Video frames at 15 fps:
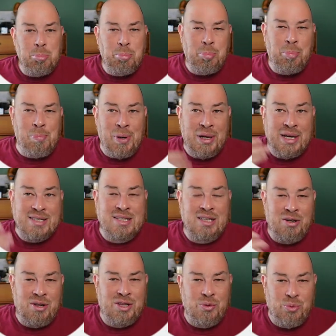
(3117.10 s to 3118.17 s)
But it's clear
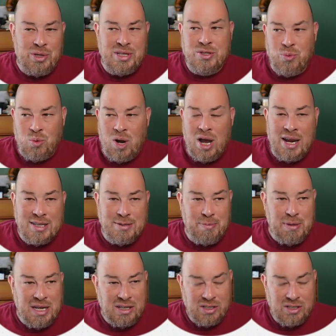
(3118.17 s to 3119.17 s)
that the reason why it's being